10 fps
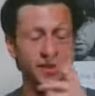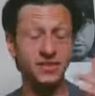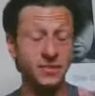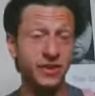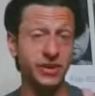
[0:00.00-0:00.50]

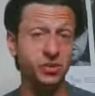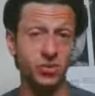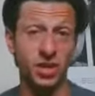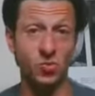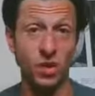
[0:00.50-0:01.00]
It's a very
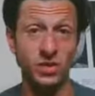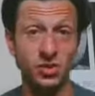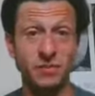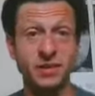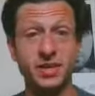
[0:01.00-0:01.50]
tricky one,
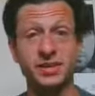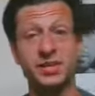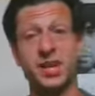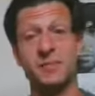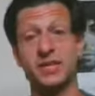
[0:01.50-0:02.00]
so I'm going to need to
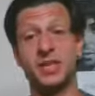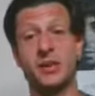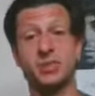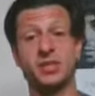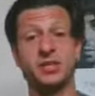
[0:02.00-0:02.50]
take my
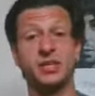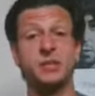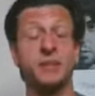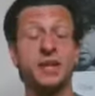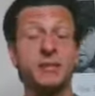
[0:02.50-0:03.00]
time with this a
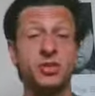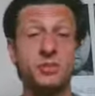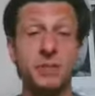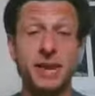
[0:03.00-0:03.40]
little bit. I'm going to do my